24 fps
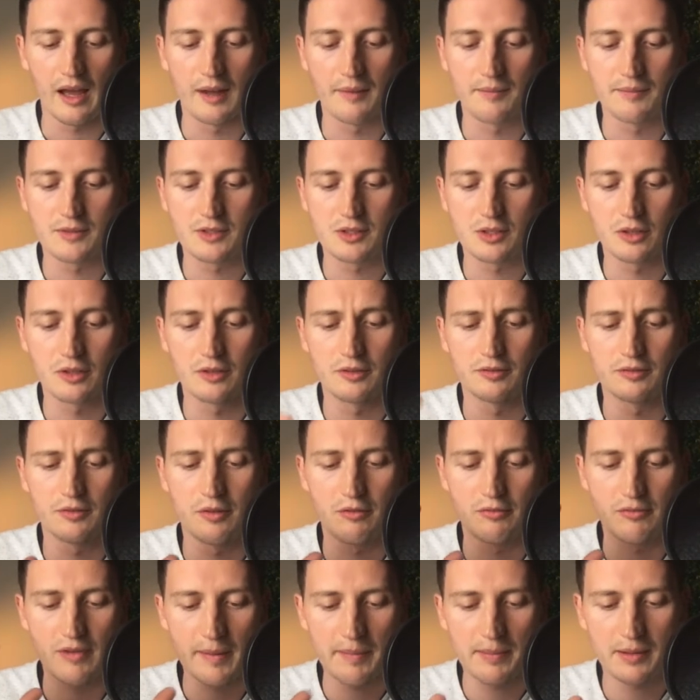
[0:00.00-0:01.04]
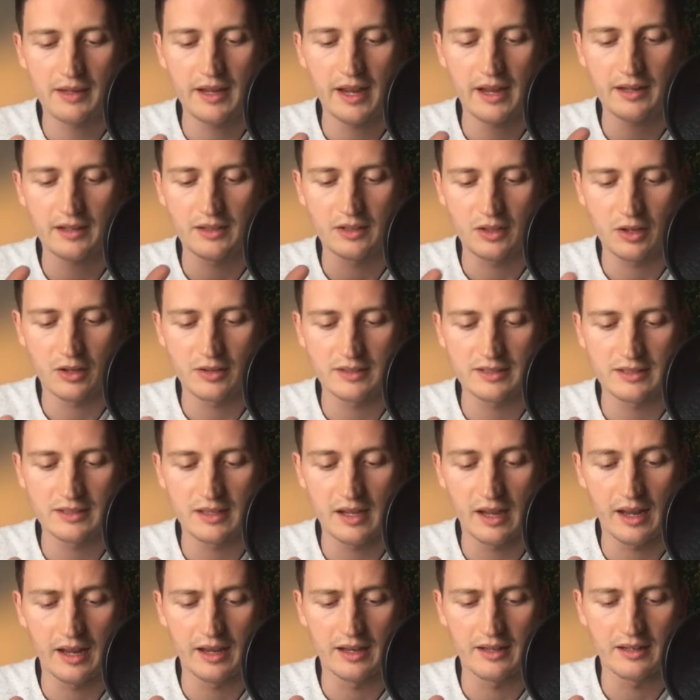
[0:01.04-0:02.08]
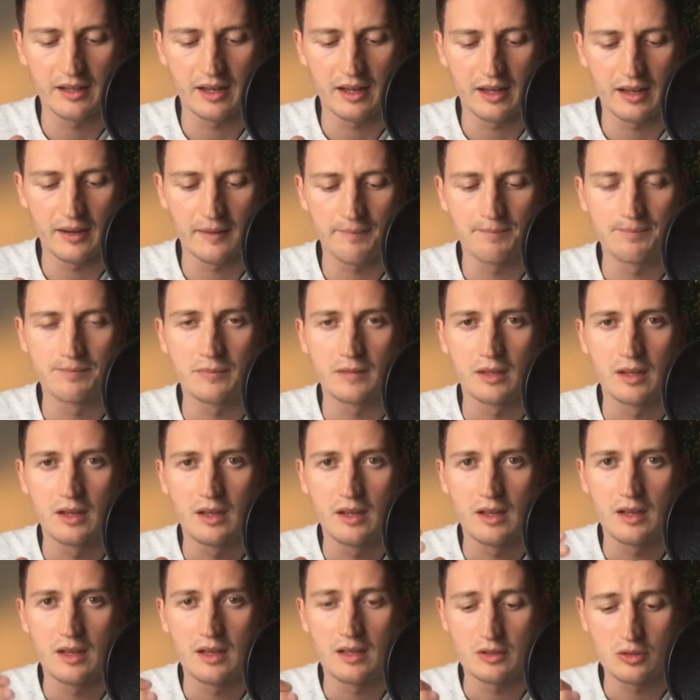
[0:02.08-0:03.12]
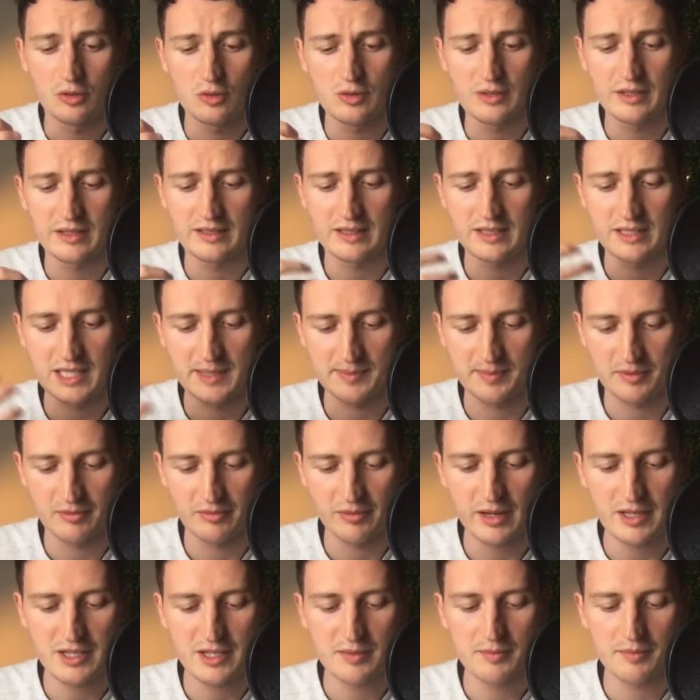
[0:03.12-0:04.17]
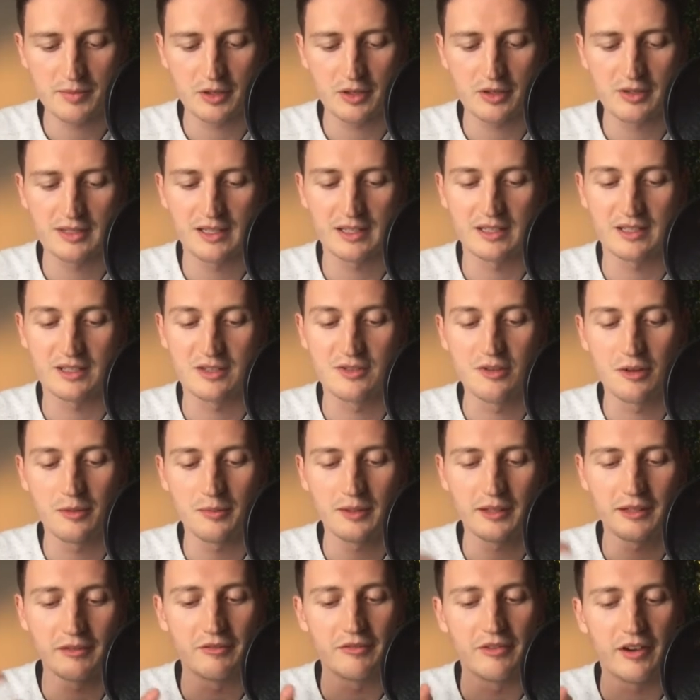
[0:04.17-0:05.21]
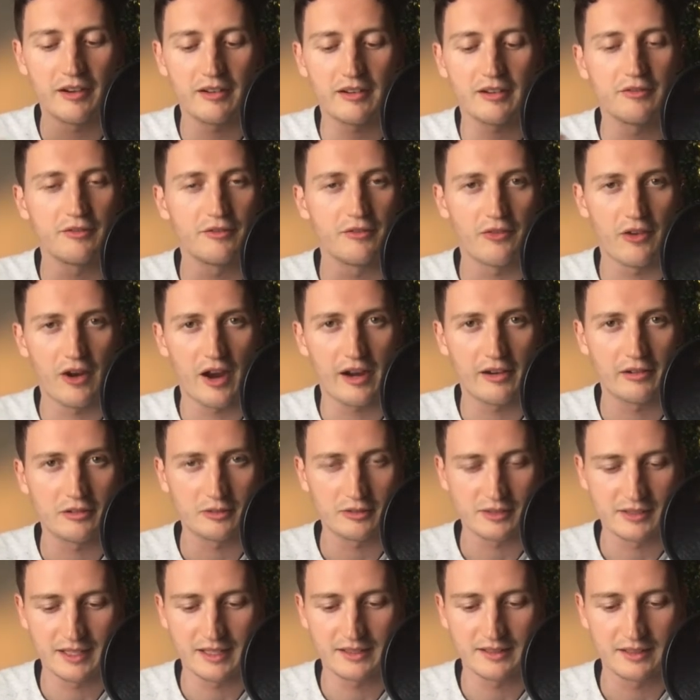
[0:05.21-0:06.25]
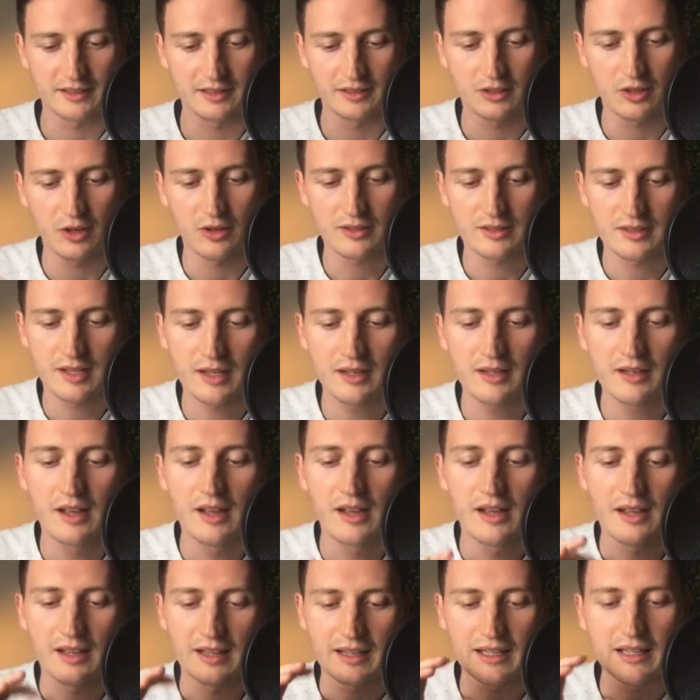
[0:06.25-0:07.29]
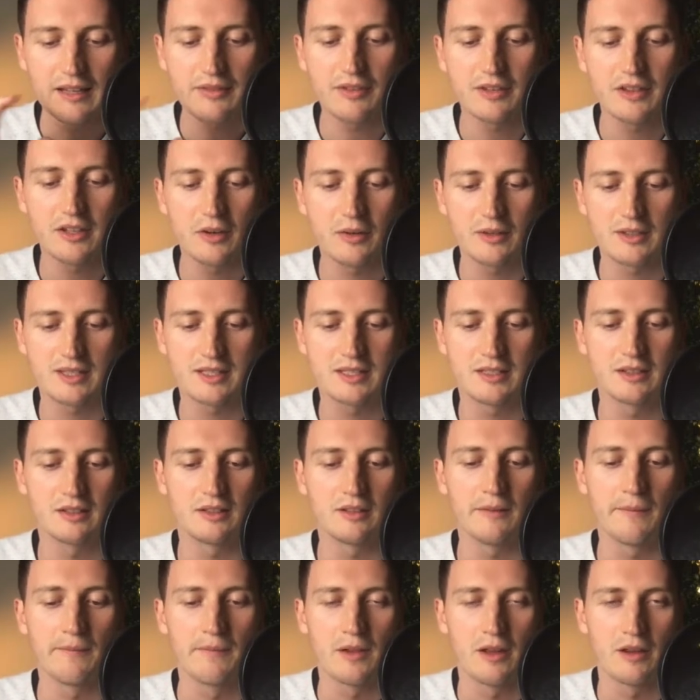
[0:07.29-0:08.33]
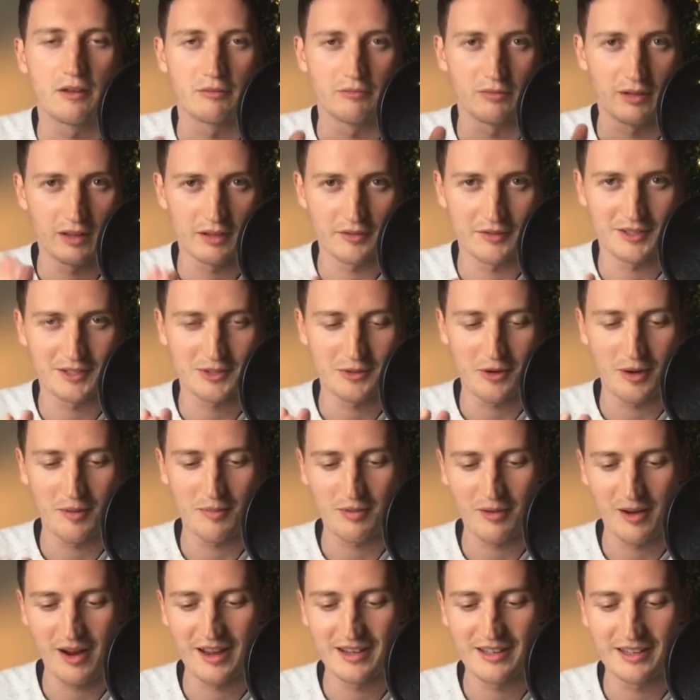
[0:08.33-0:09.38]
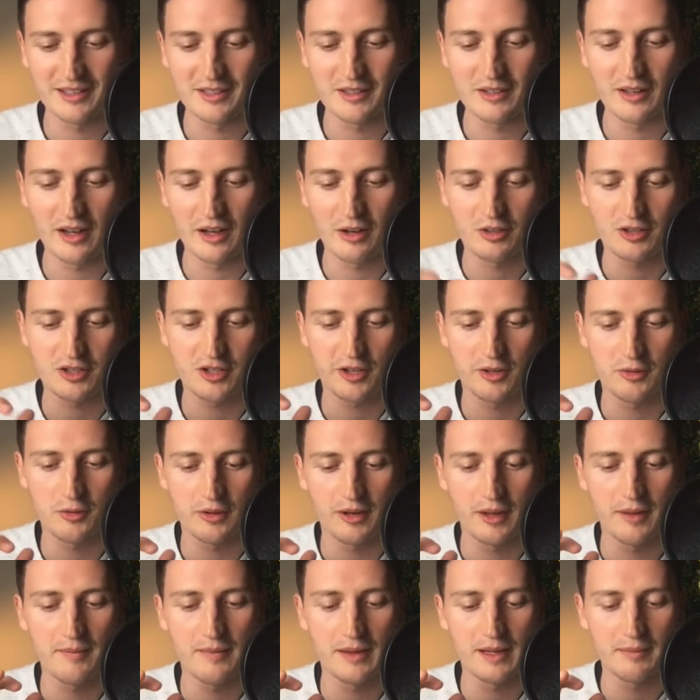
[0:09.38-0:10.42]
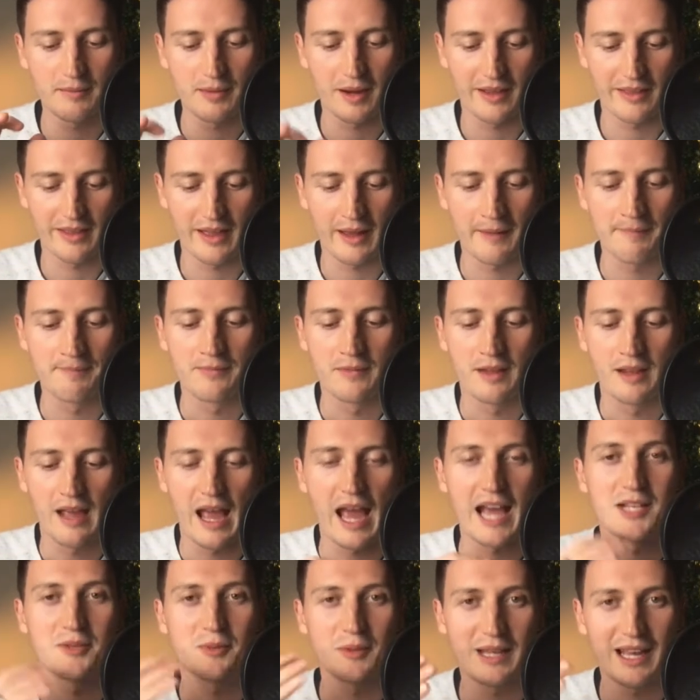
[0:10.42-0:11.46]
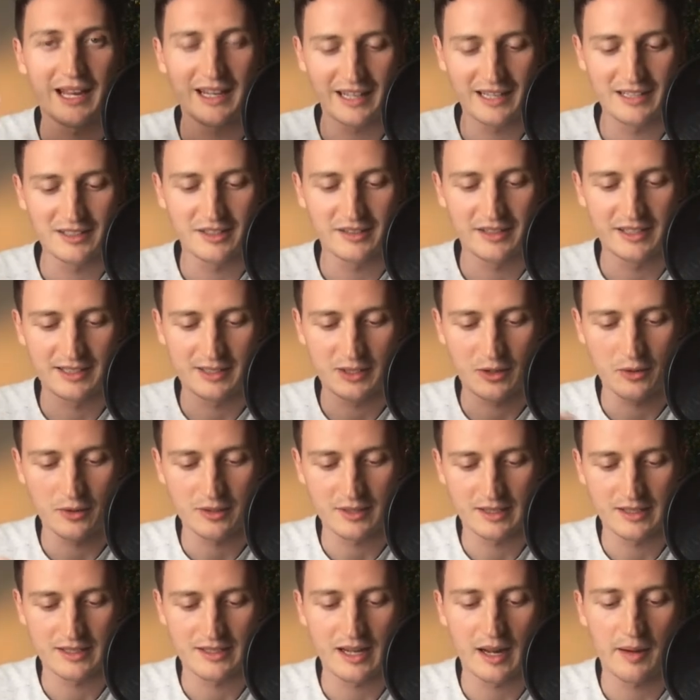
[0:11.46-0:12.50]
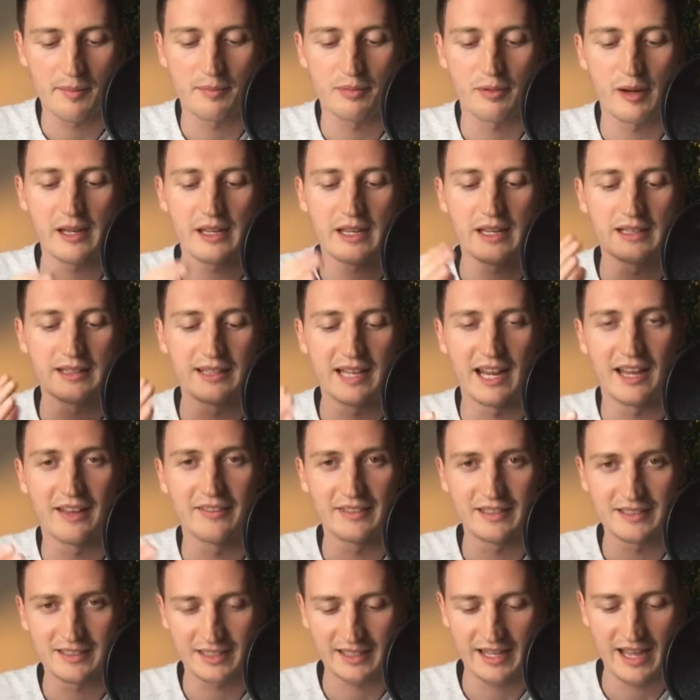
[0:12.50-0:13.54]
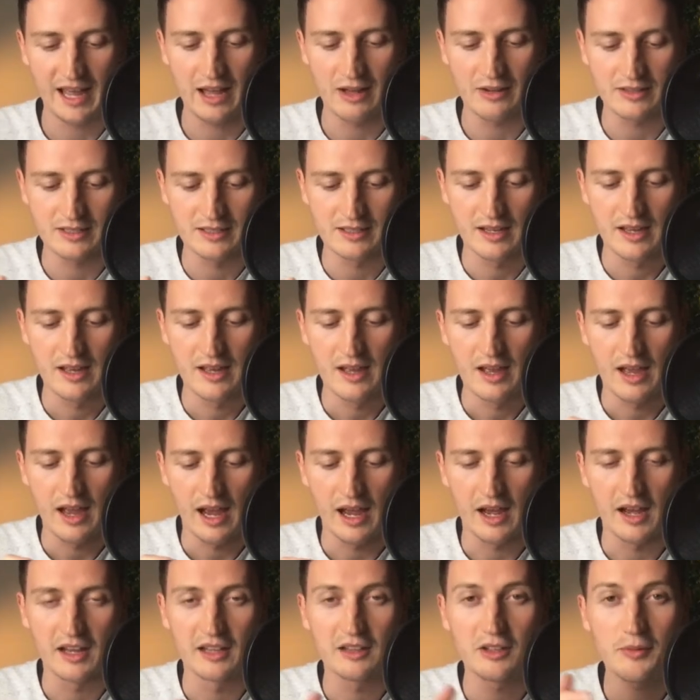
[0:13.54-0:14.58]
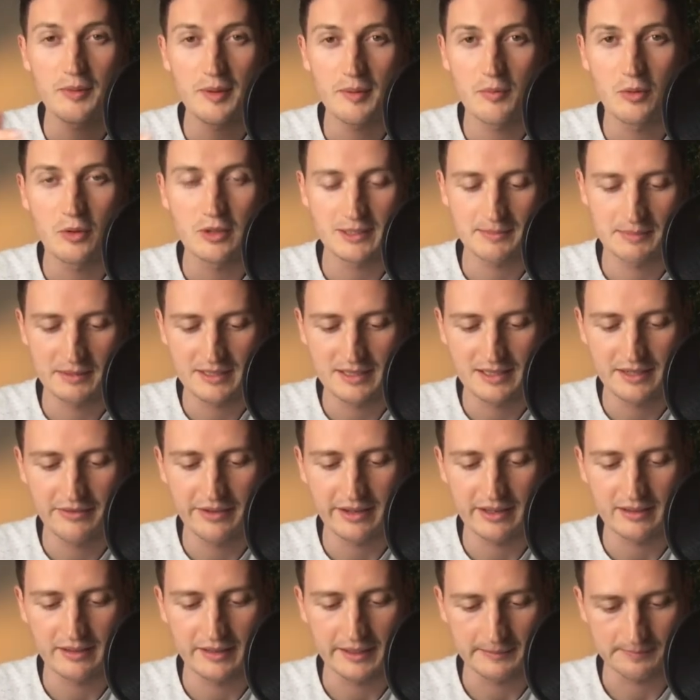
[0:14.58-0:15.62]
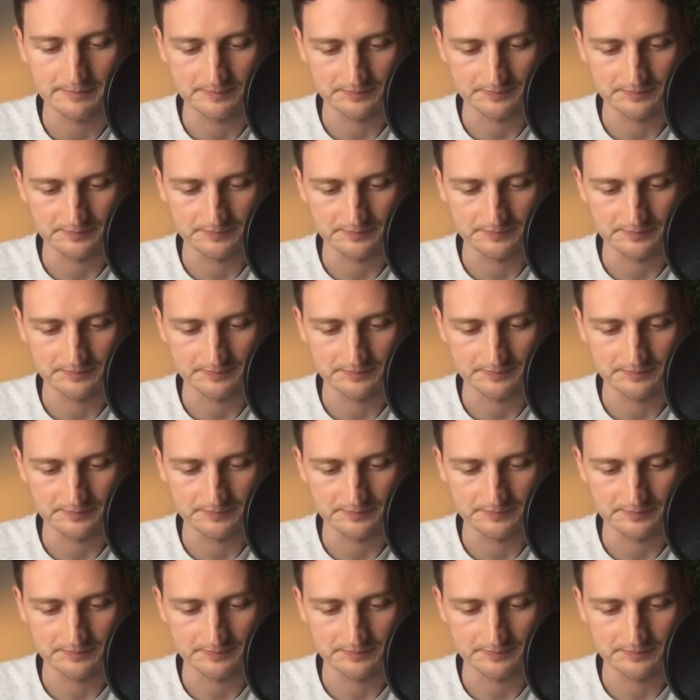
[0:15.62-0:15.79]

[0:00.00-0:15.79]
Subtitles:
sort of replicate and use as inspiration, because it's normally very viral centered content, even though it's still relevant to our brand. And I'll show you what I mean by that as we get into this course and start breaking down these accounts a little bit more specifically.